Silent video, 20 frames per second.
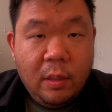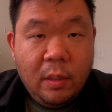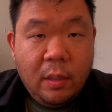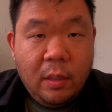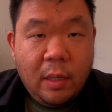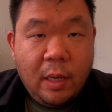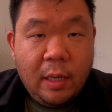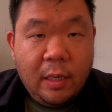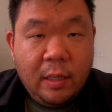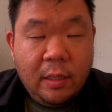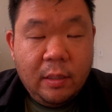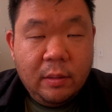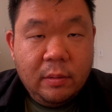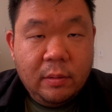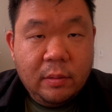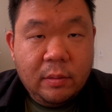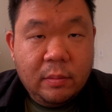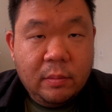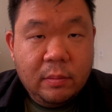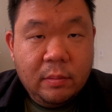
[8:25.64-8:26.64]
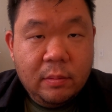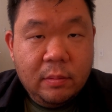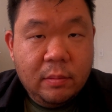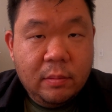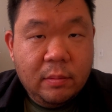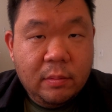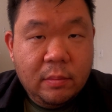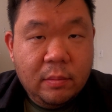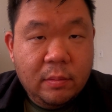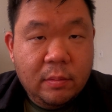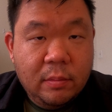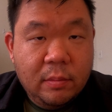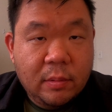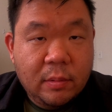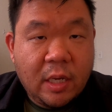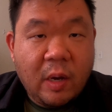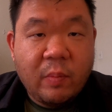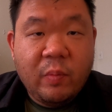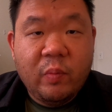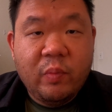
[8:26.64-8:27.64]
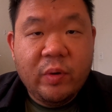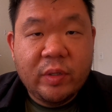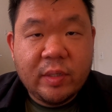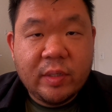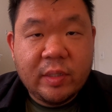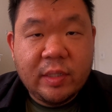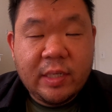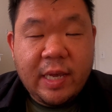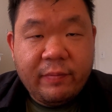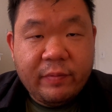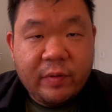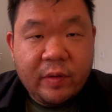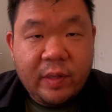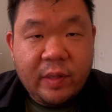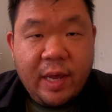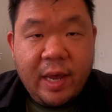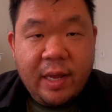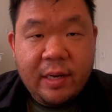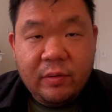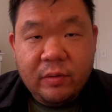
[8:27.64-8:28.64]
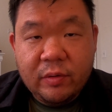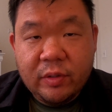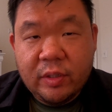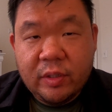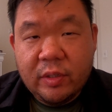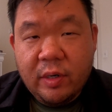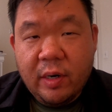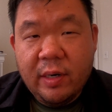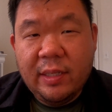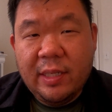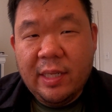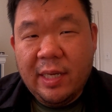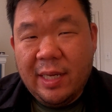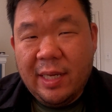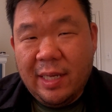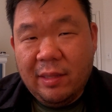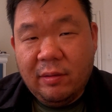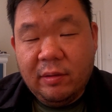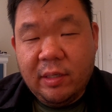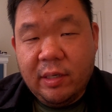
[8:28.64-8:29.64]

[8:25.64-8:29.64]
And then a couple briskets after that, it was starting to get there.